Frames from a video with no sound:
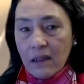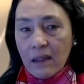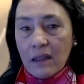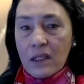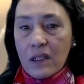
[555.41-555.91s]

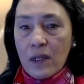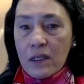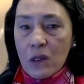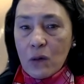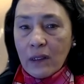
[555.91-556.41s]
Uh, so these
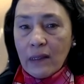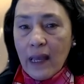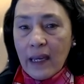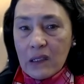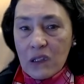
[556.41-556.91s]
so-called
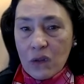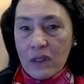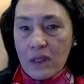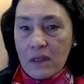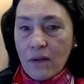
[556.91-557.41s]
light
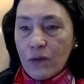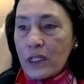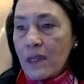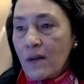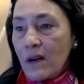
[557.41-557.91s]
sources, of
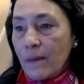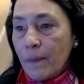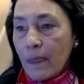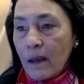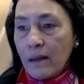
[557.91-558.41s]
which there
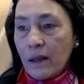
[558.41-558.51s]
are,